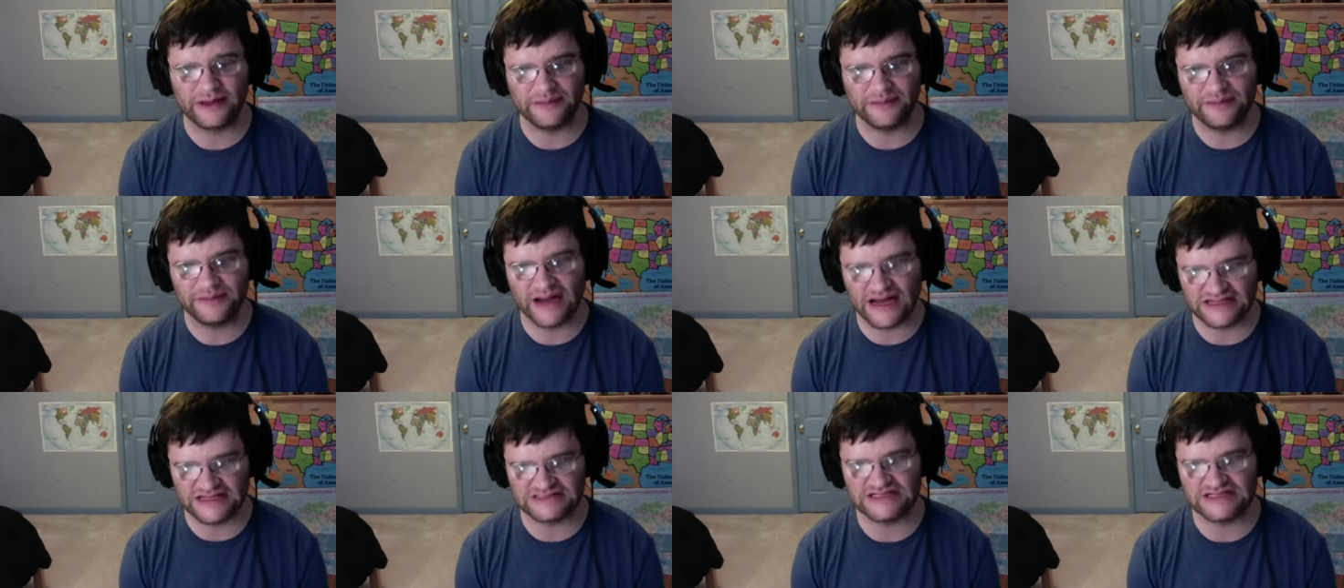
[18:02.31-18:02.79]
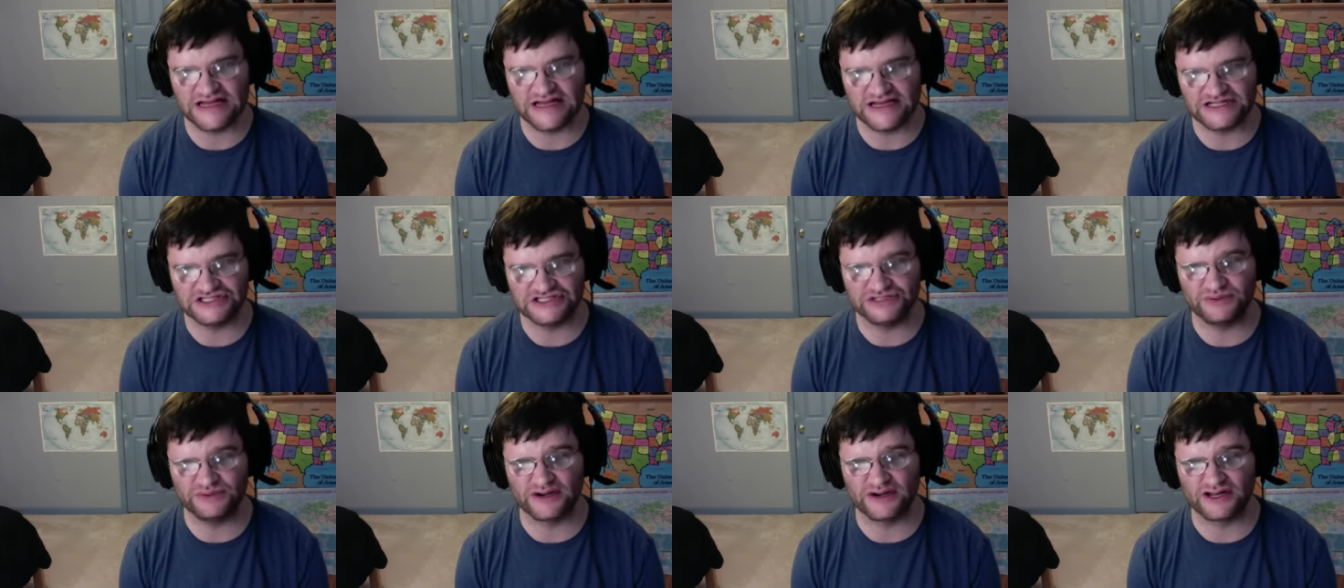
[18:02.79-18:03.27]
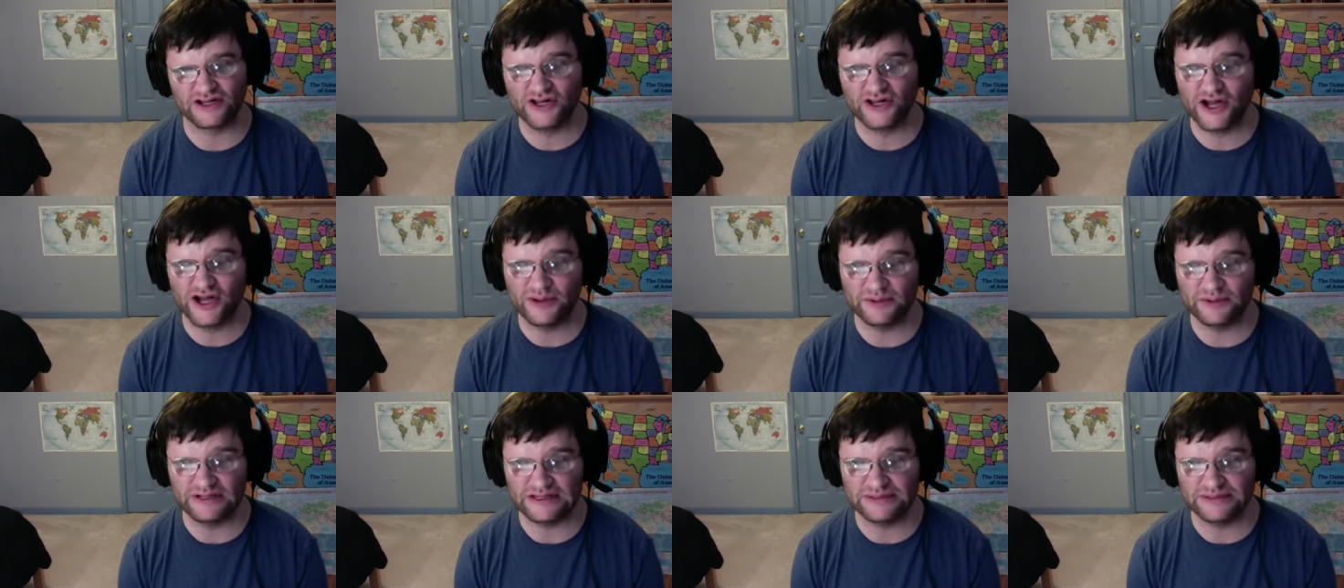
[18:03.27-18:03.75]
I'm not saying she went
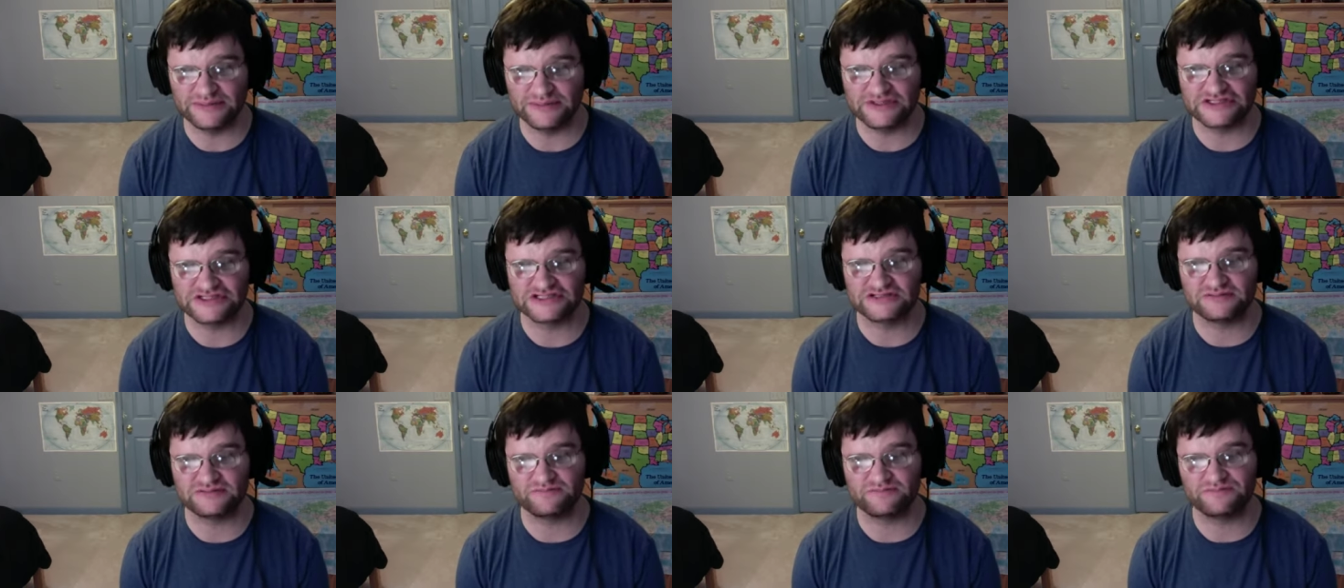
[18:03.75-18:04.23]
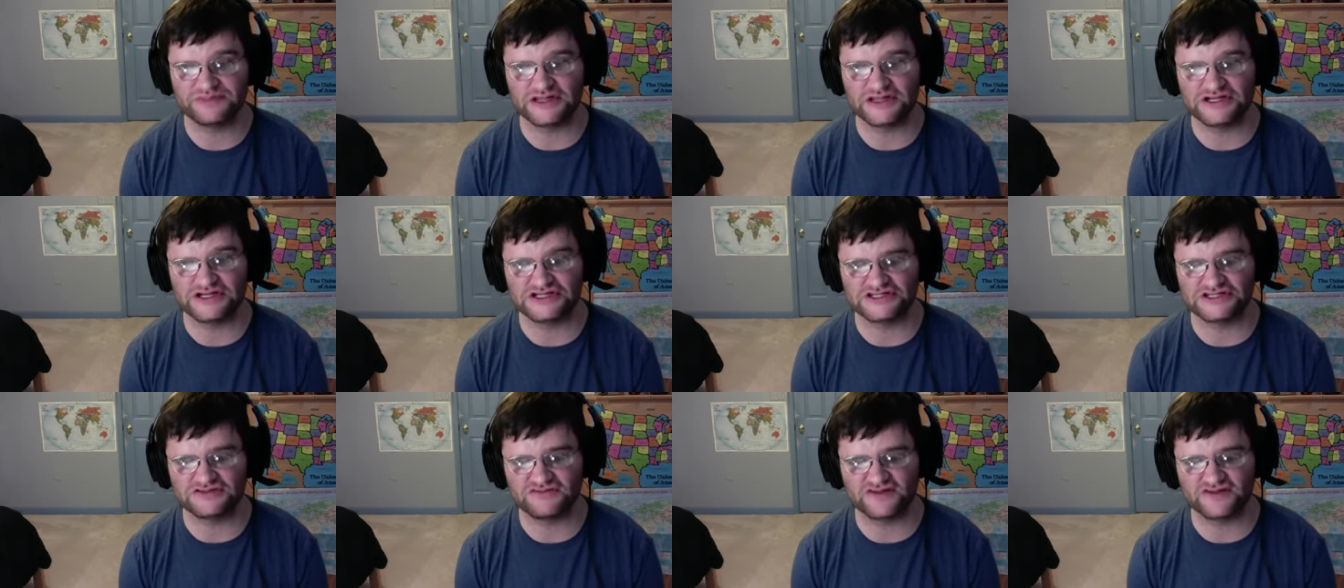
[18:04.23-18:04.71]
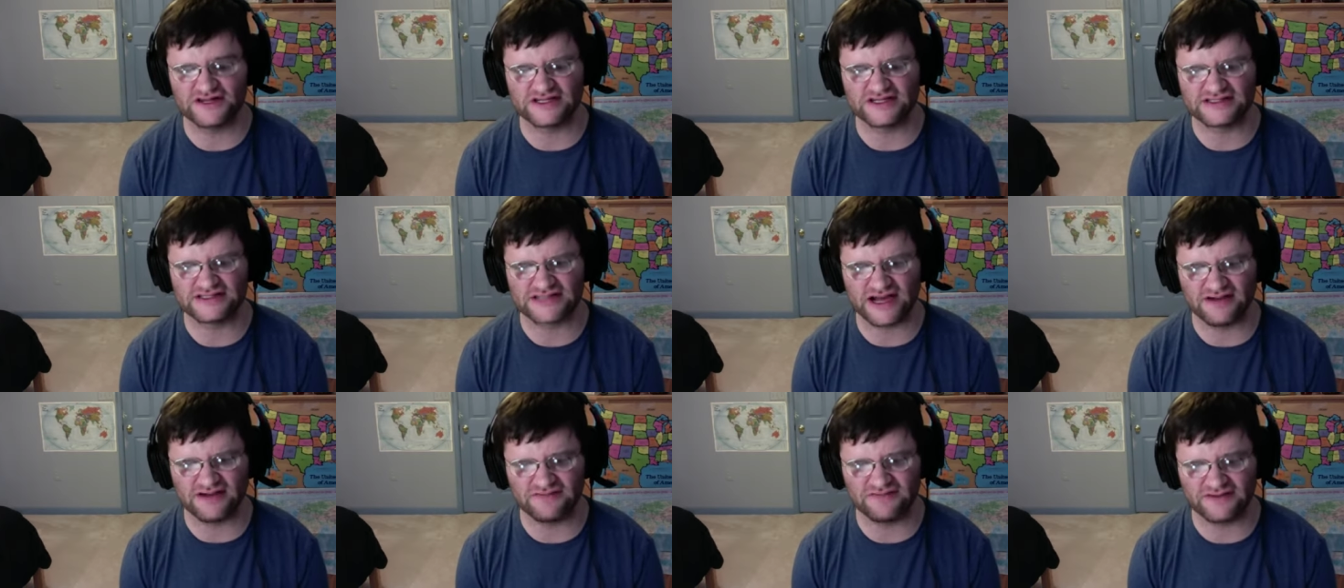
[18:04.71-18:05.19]
along with it but just you just
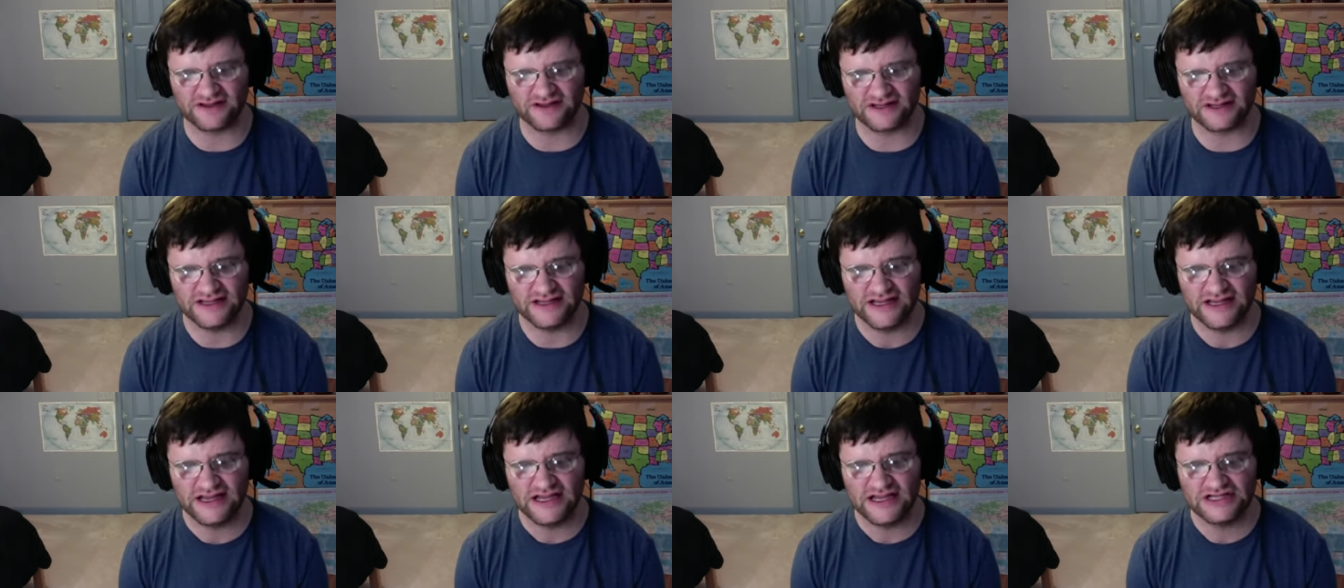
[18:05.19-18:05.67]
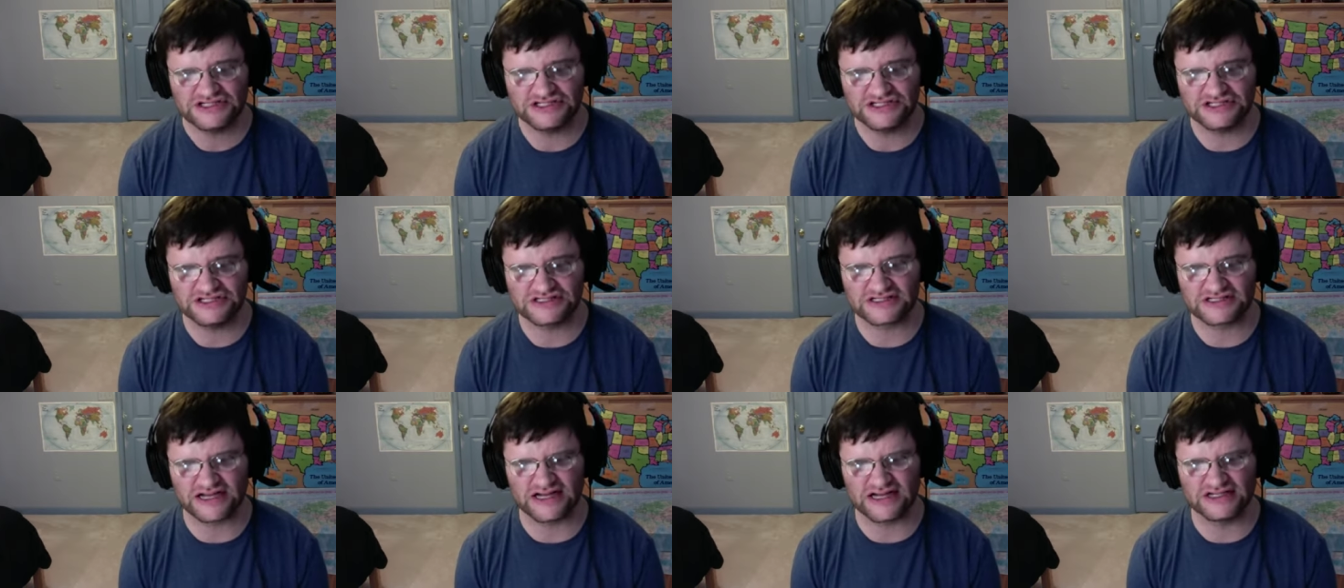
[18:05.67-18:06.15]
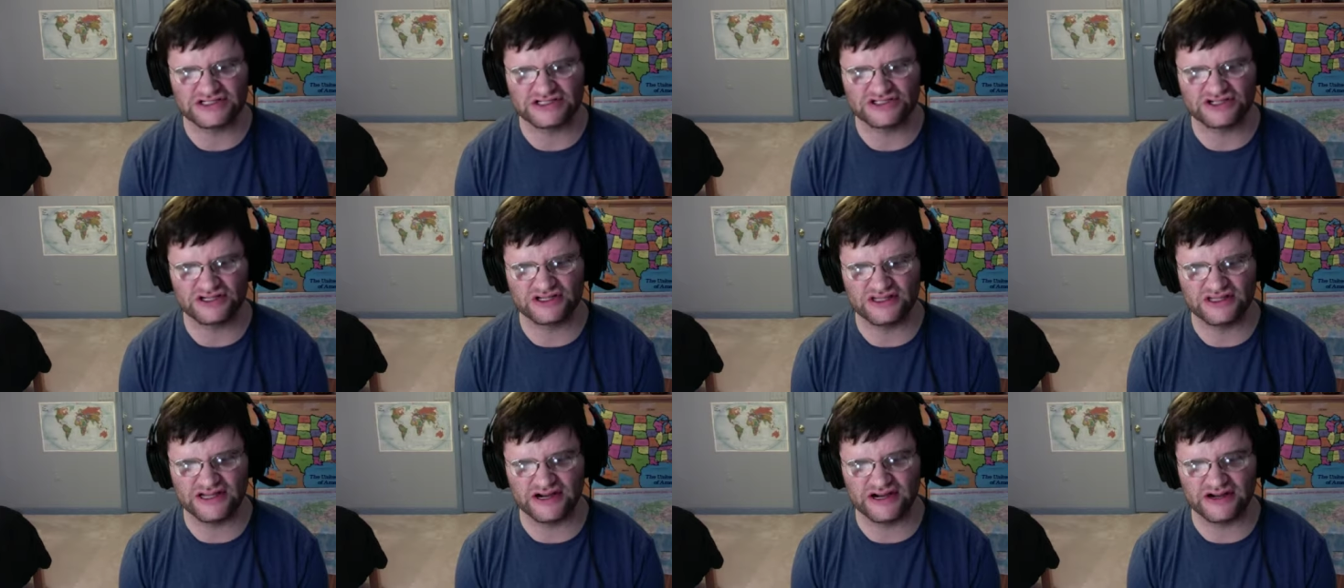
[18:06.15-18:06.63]
philosophically she just kind of
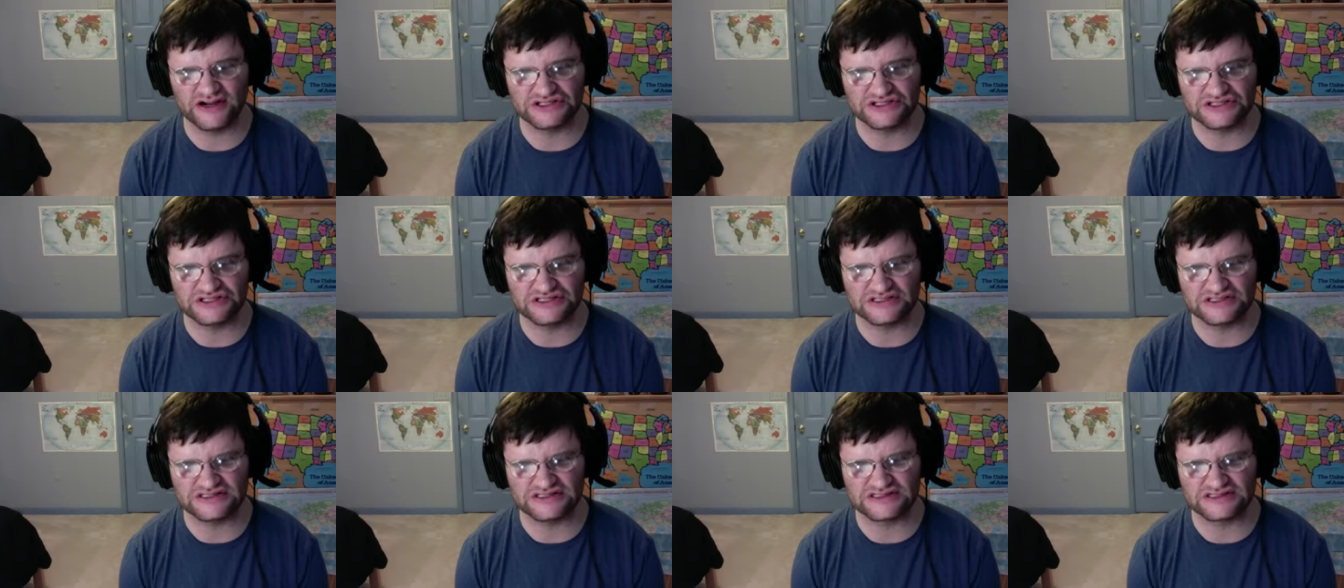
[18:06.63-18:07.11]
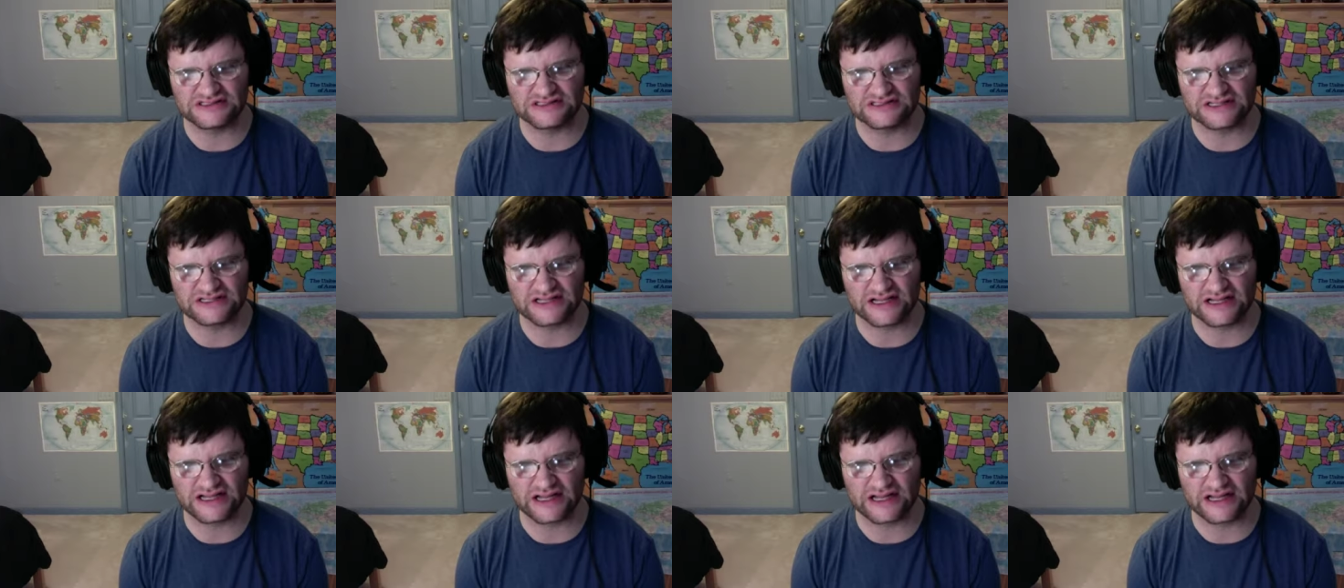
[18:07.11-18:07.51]
stood there and just